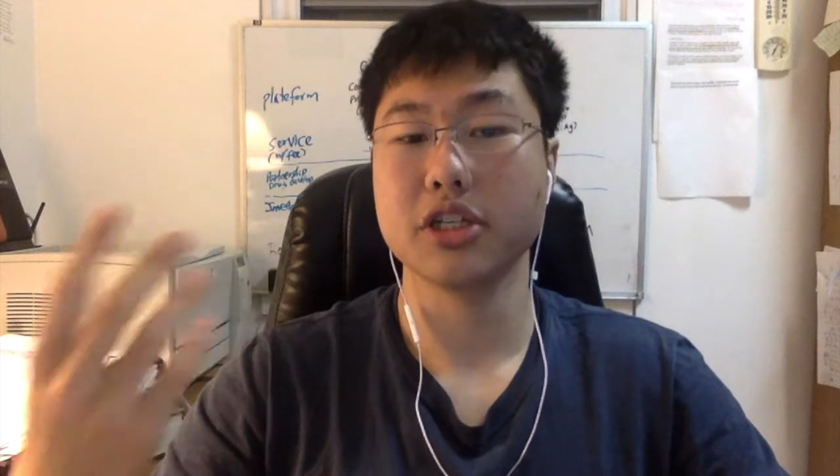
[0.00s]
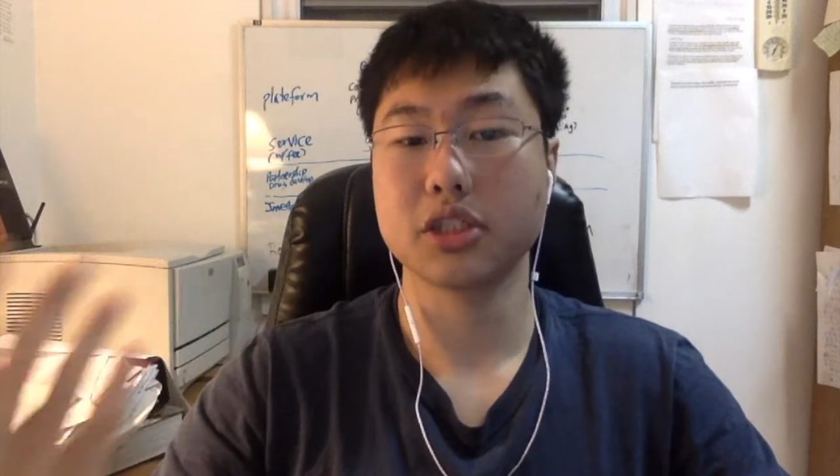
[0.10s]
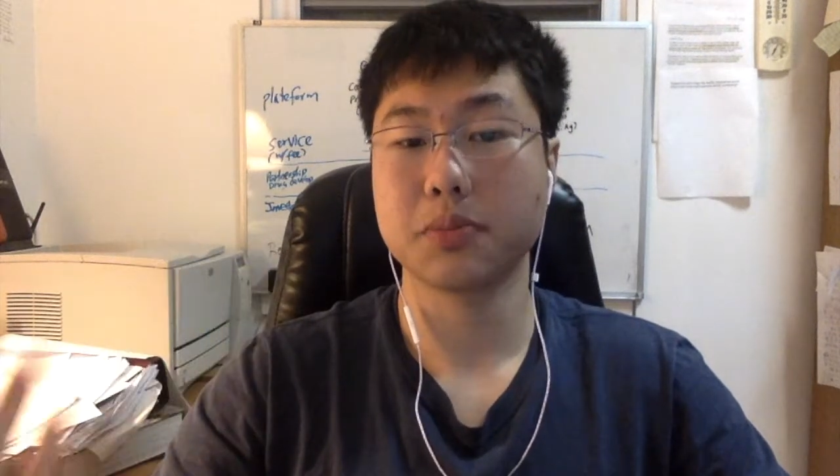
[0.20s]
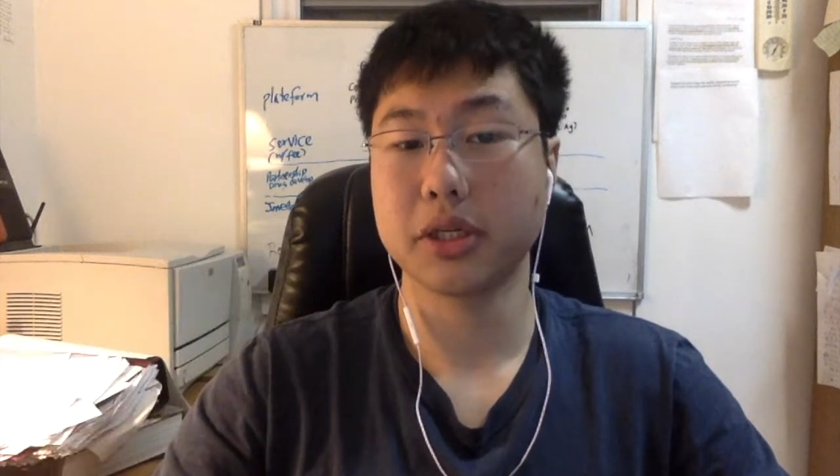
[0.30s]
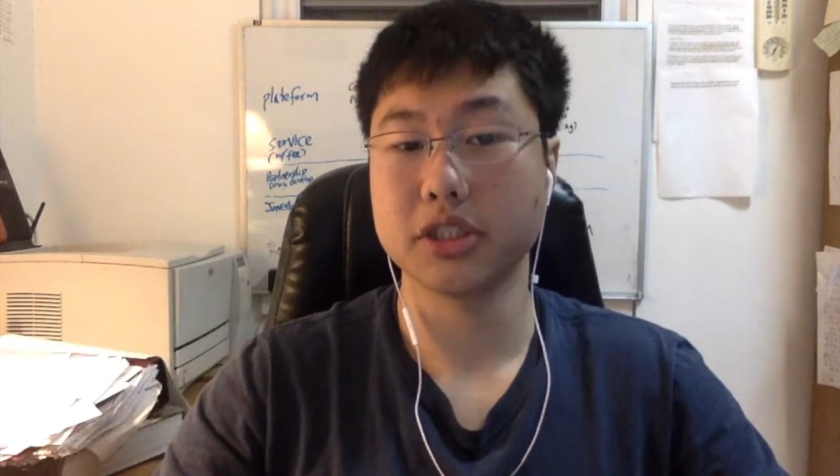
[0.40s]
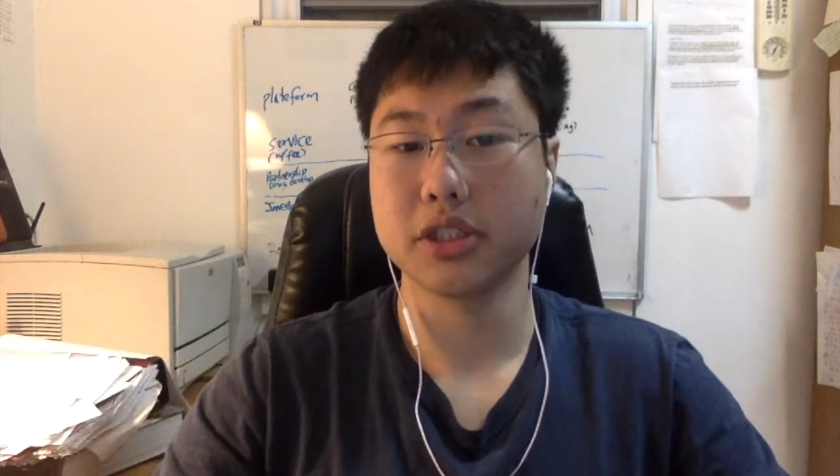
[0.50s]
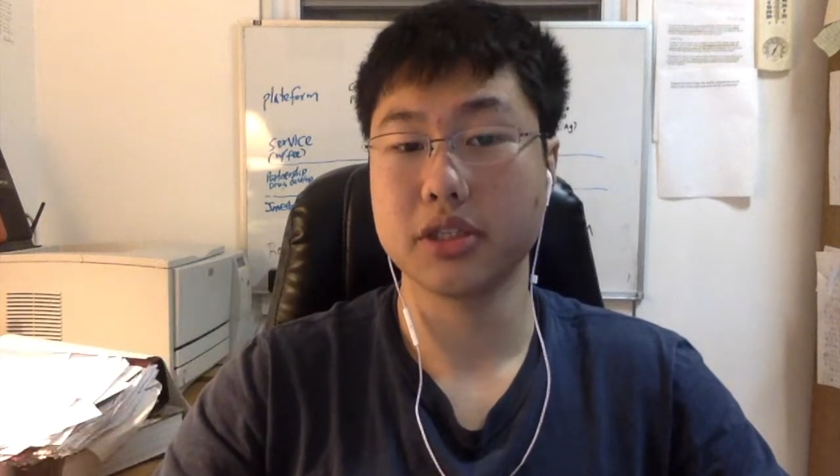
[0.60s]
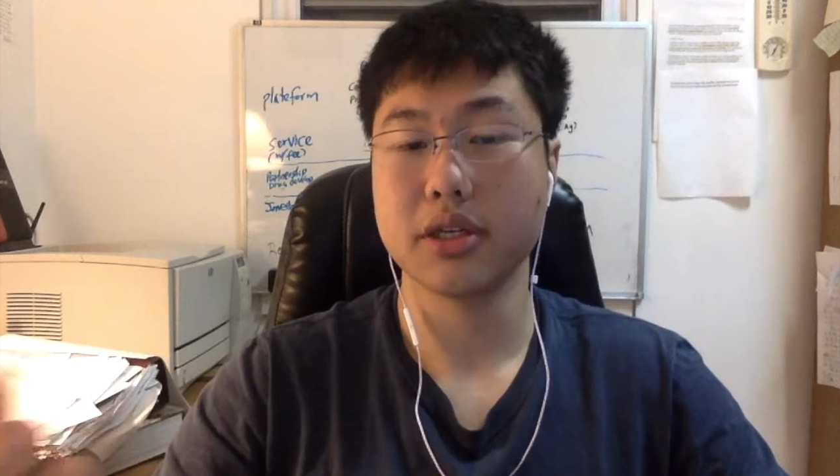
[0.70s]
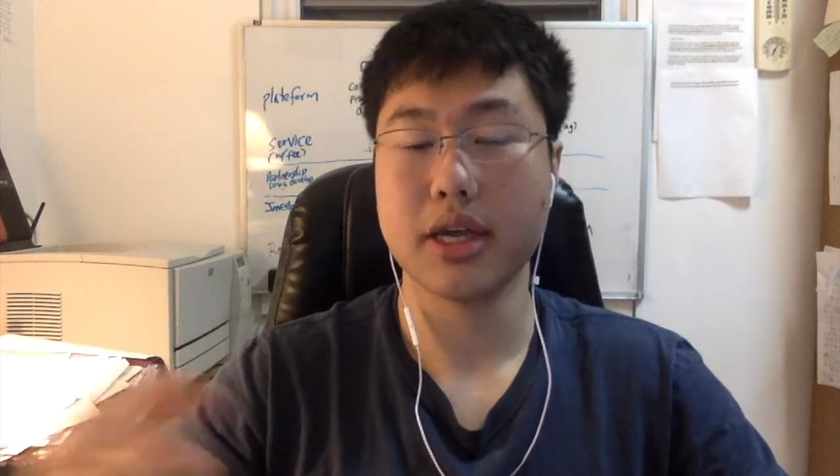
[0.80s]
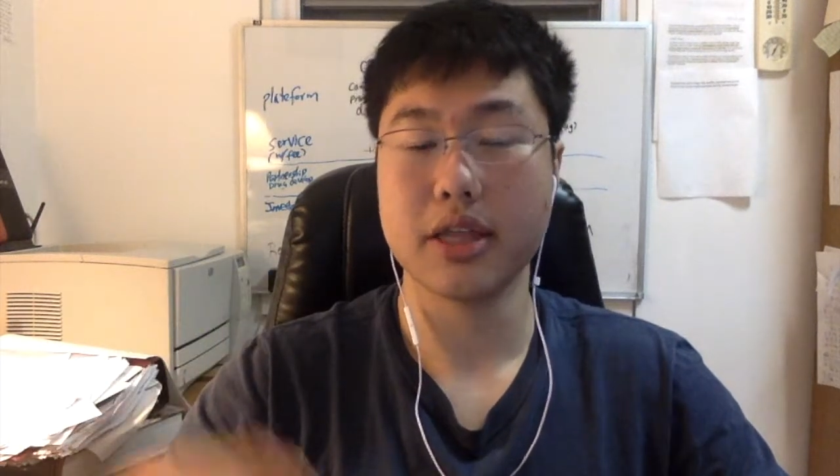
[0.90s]

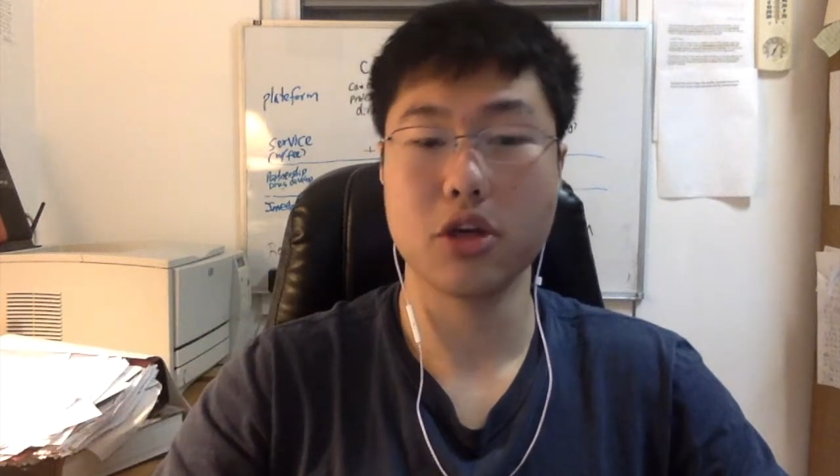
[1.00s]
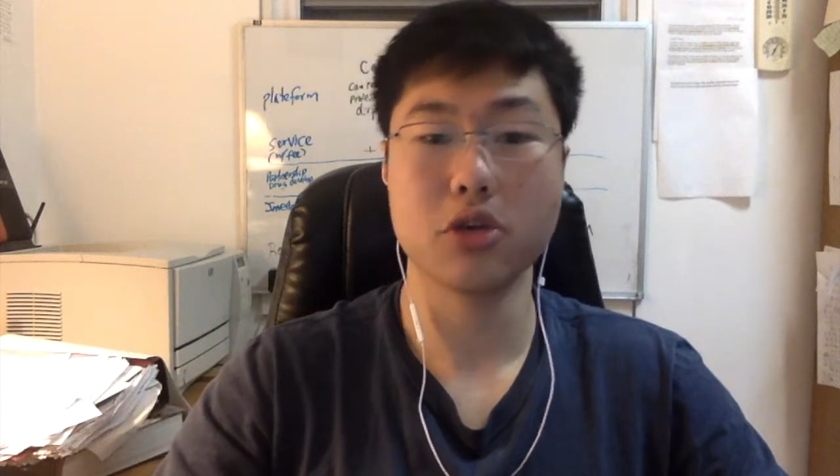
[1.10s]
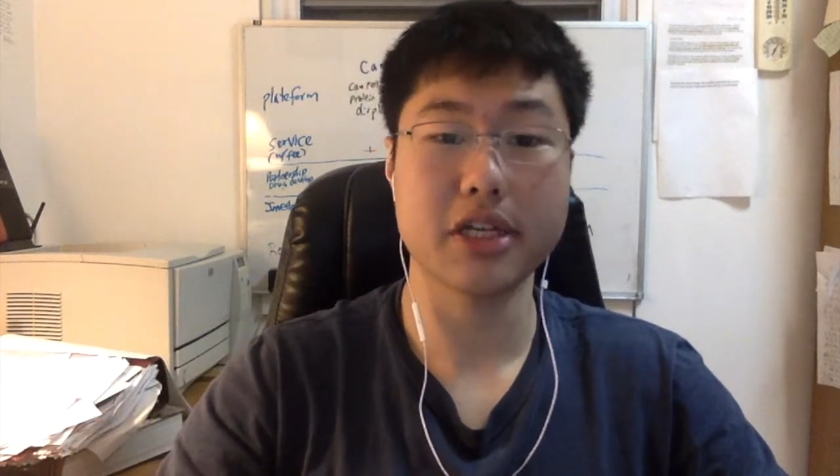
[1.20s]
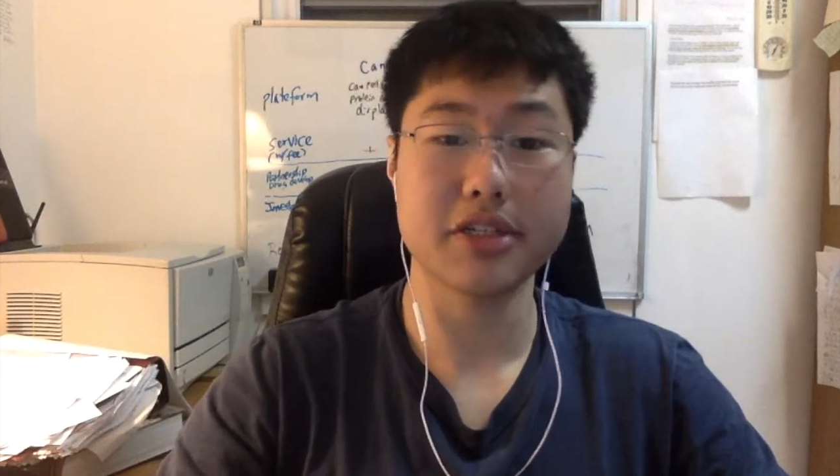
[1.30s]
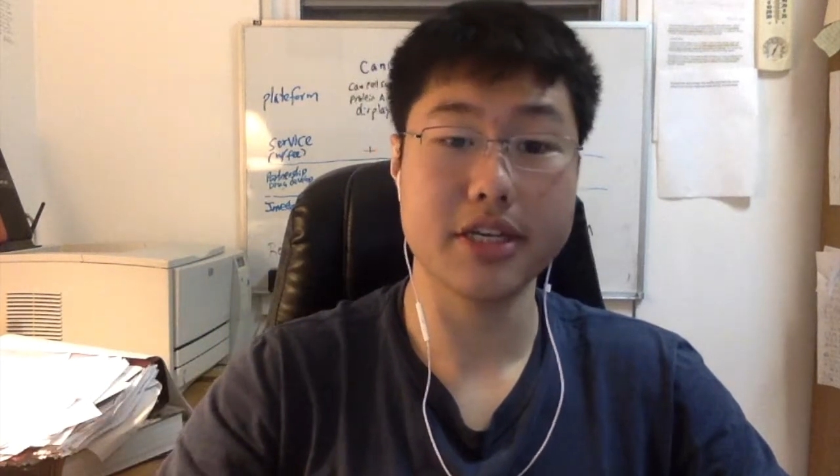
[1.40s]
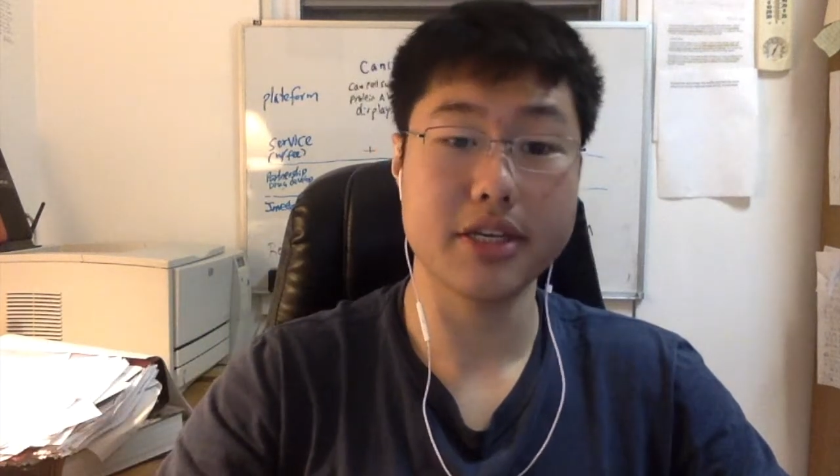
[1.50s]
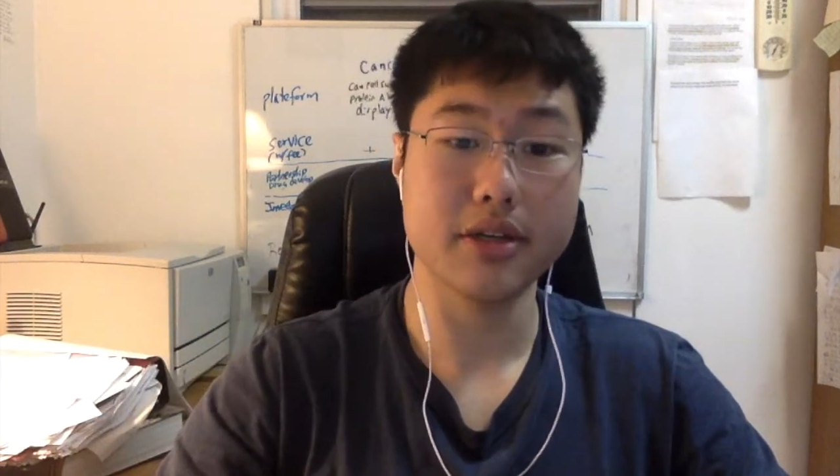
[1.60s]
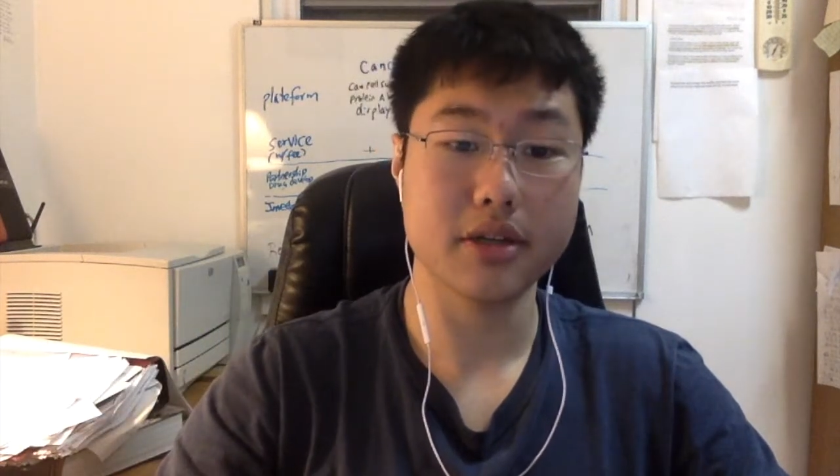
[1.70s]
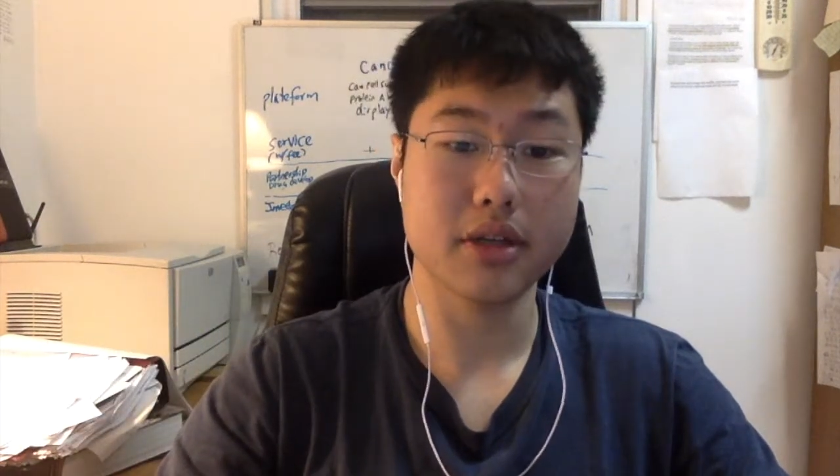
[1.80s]
expression and those that did.